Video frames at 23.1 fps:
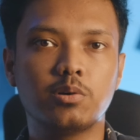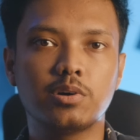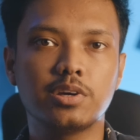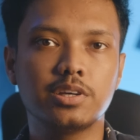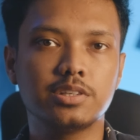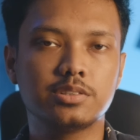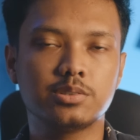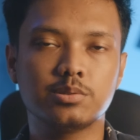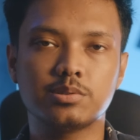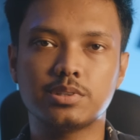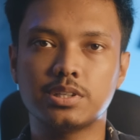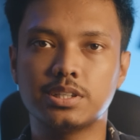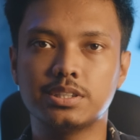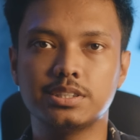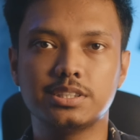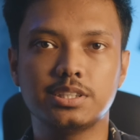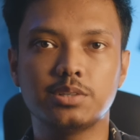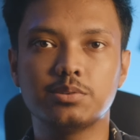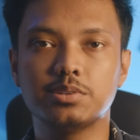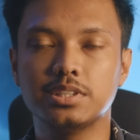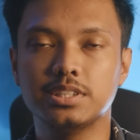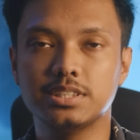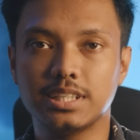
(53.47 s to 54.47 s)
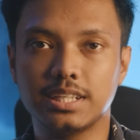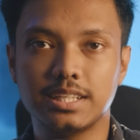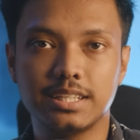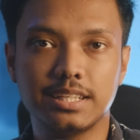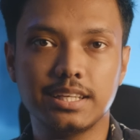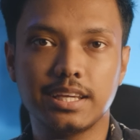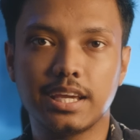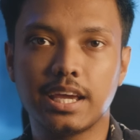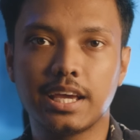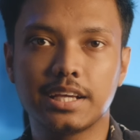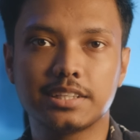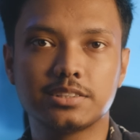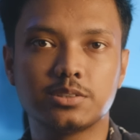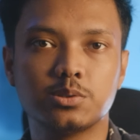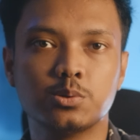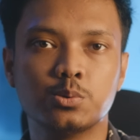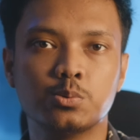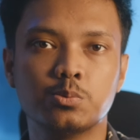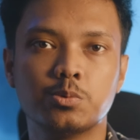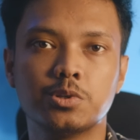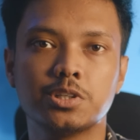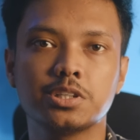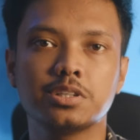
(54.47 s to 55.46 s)
Okay, so turns out these editing hacks
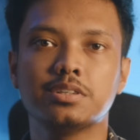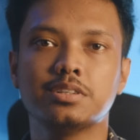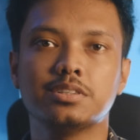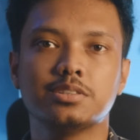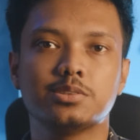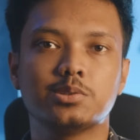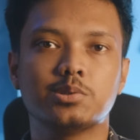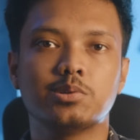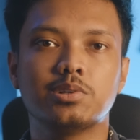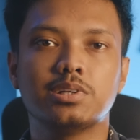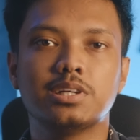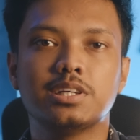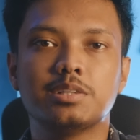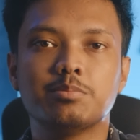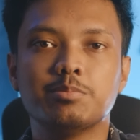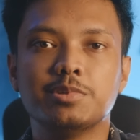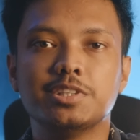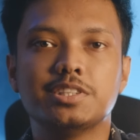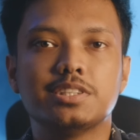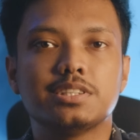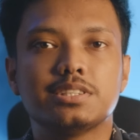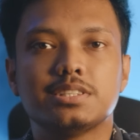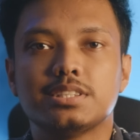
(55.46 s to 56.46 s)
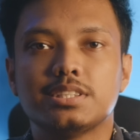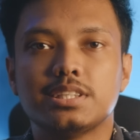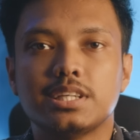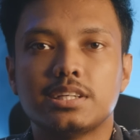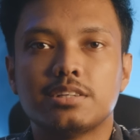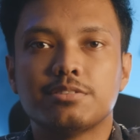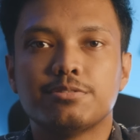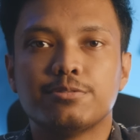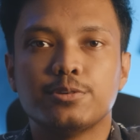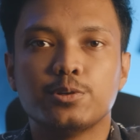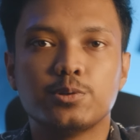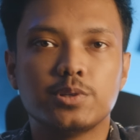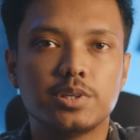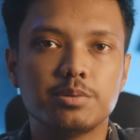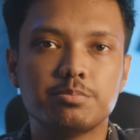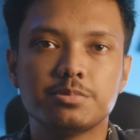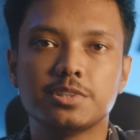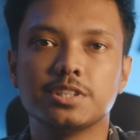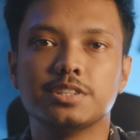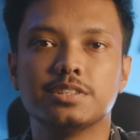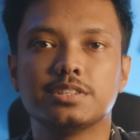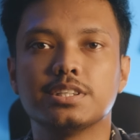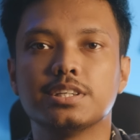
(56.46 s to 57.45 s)
don't work. So let me just share a few
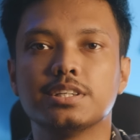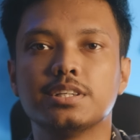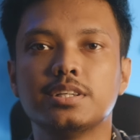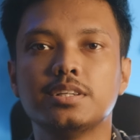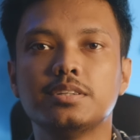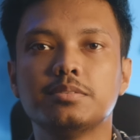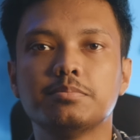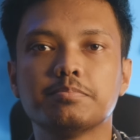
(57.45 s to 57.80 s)
tips instead.